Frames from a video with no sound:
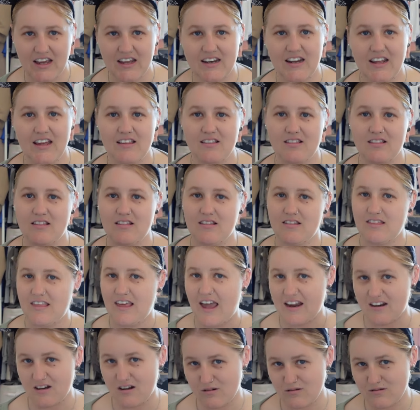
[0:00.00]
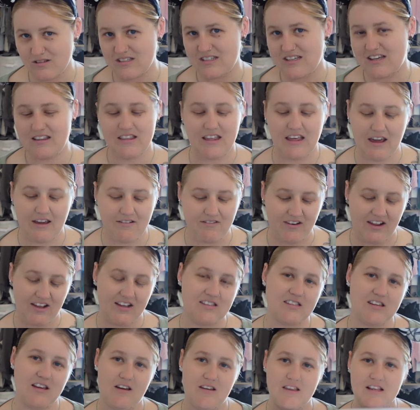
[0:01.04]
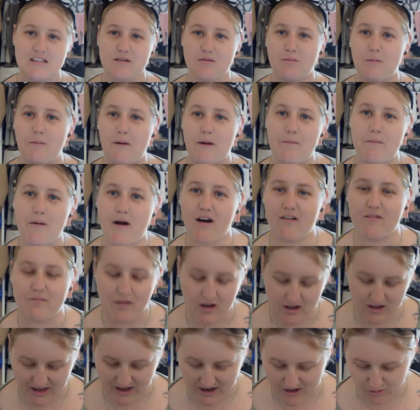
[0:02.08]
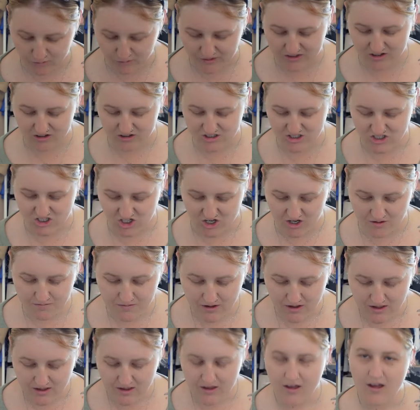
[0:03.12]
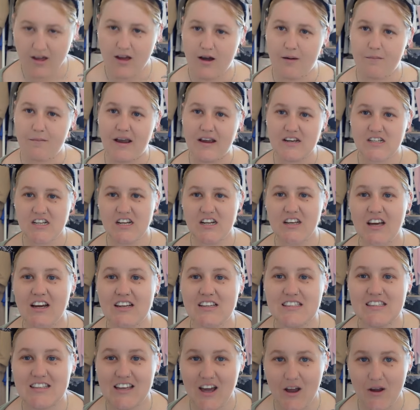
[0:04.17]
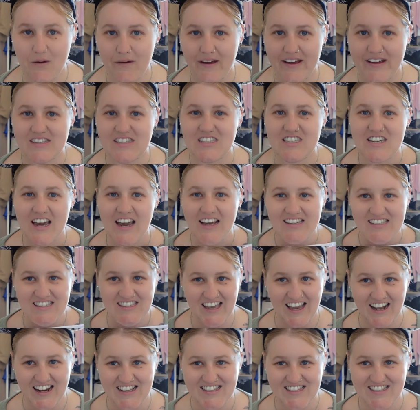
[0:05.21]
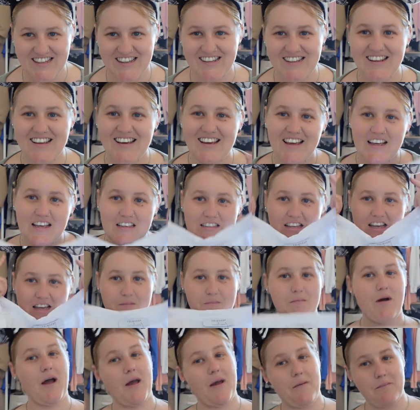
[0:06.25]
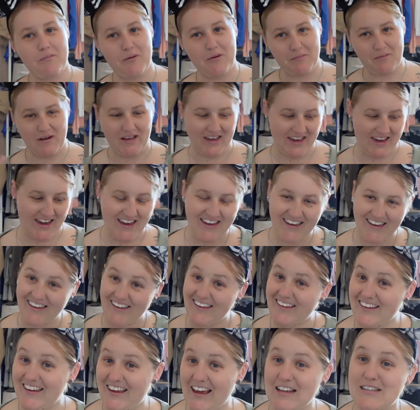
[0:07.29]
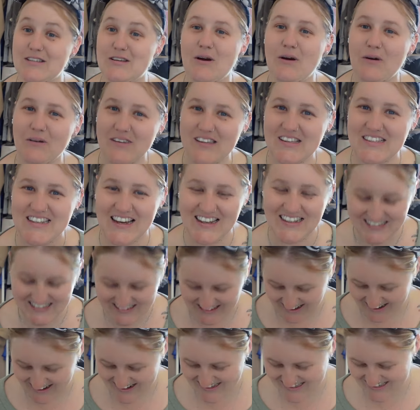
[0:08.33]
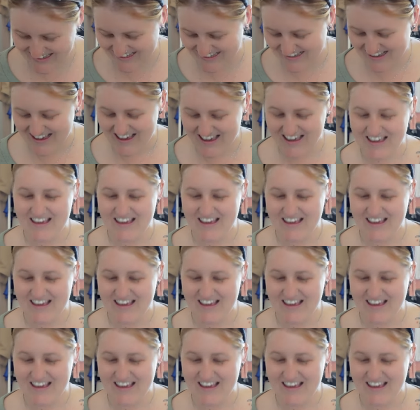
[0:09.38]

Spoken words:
and then the adults in the evening. So this will be part of my Halloween costume. I'm actually going to go as Jack Skellington, so you might probably guess all the Jack Skellington